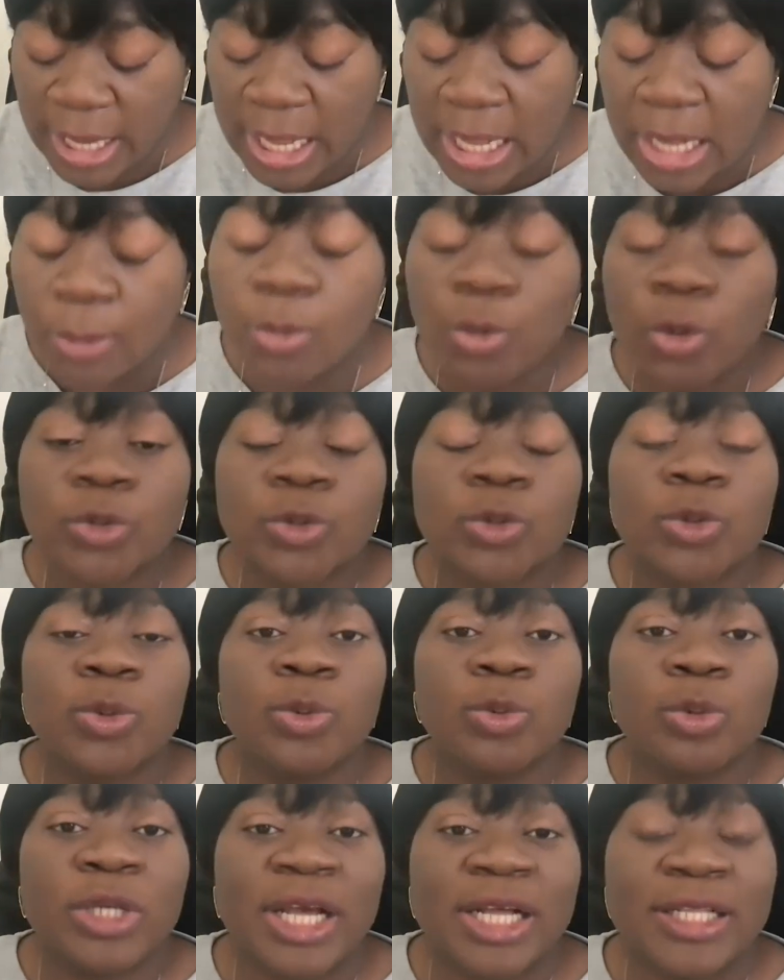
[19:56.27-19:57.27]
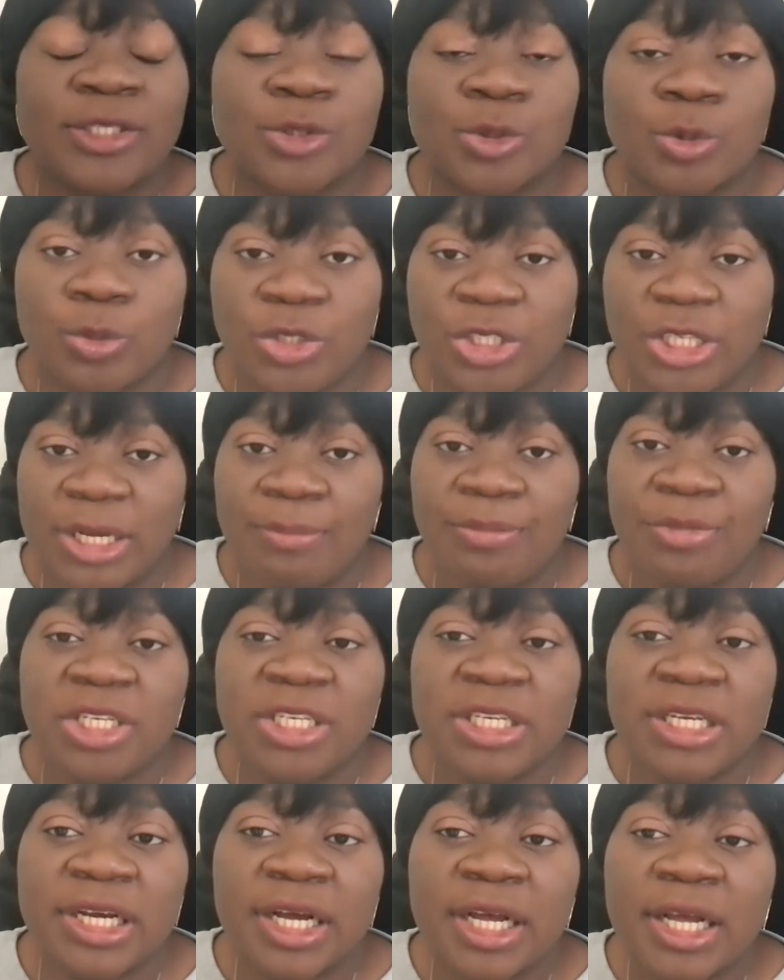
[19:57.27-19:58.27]
And we also look at social
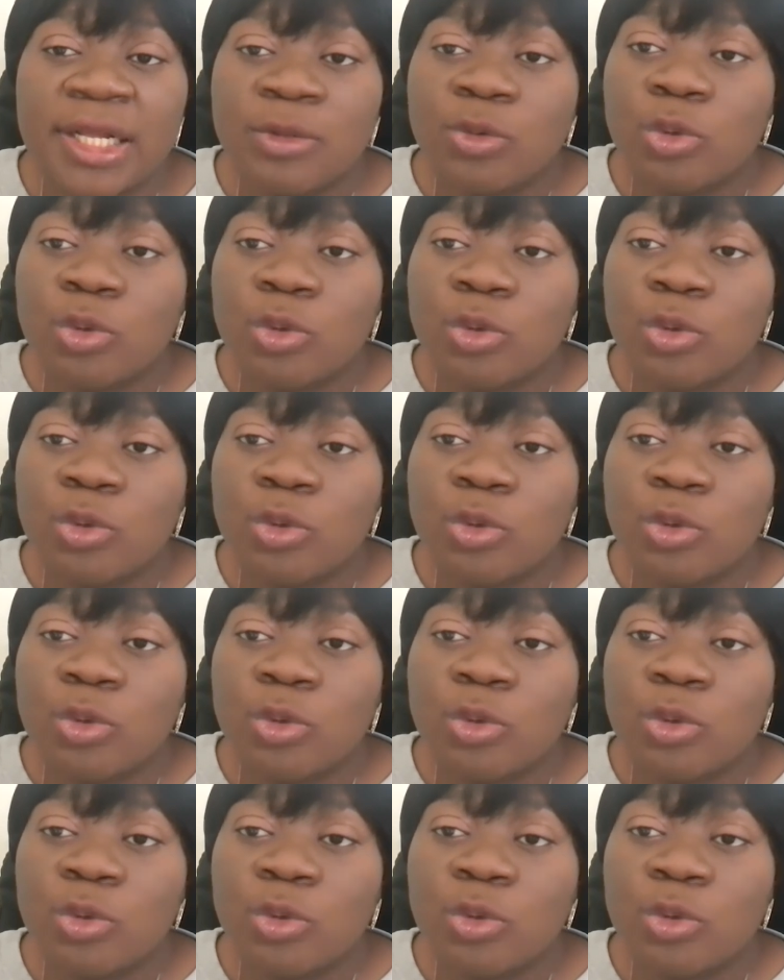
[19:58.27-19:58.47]
media,